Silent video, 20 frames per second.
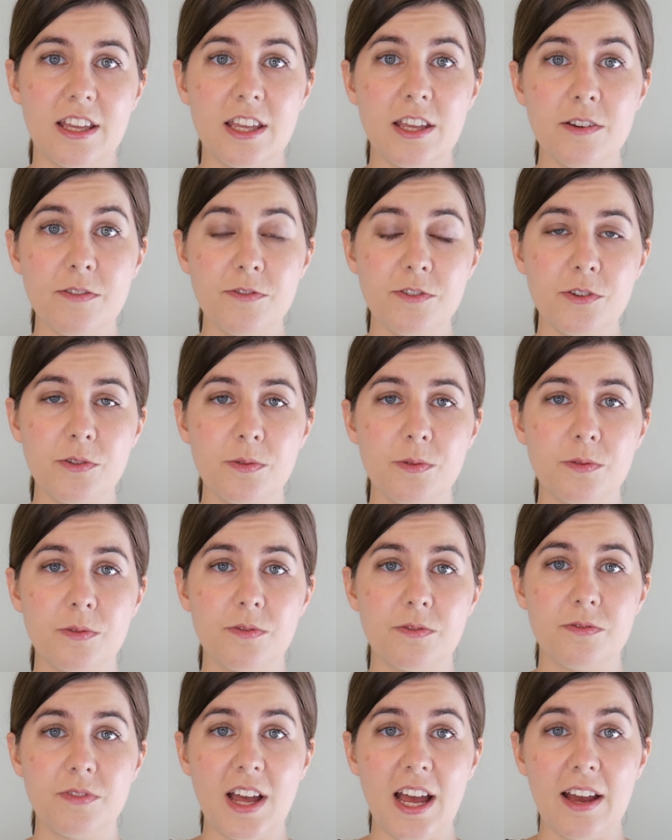If you
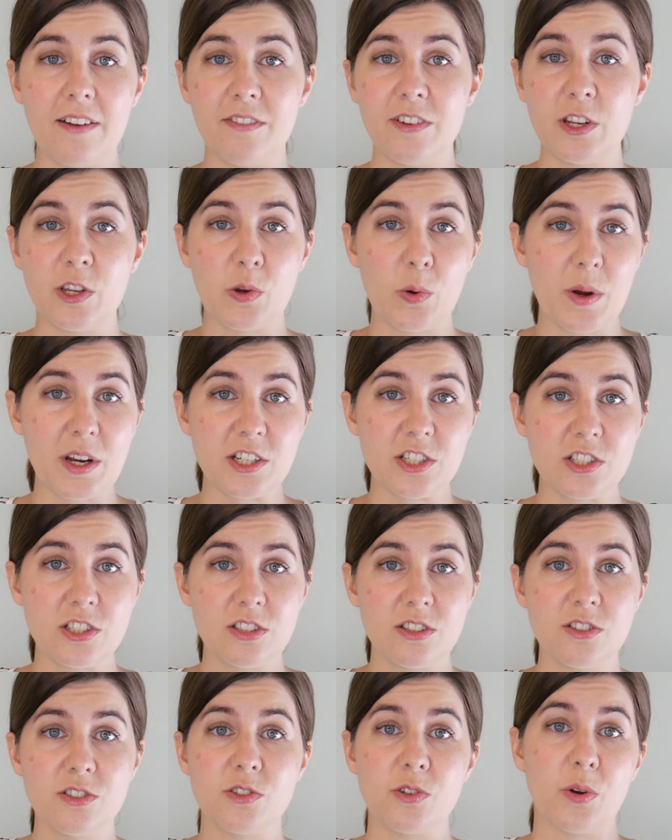have any
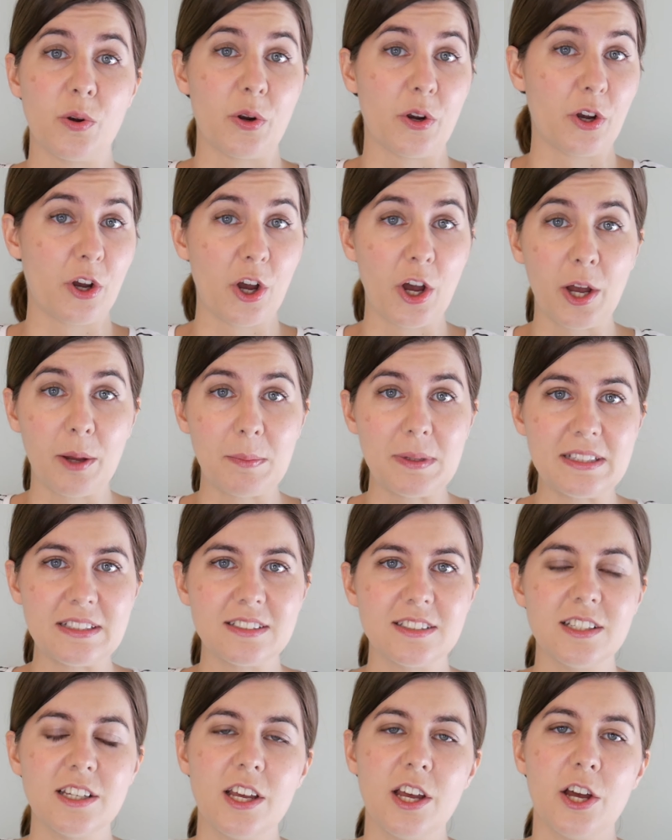questions or
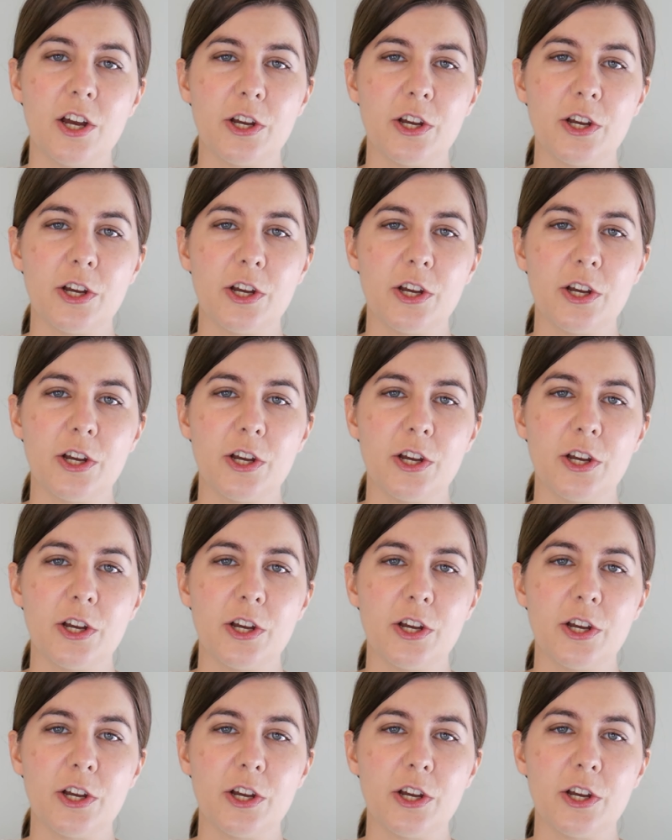comments,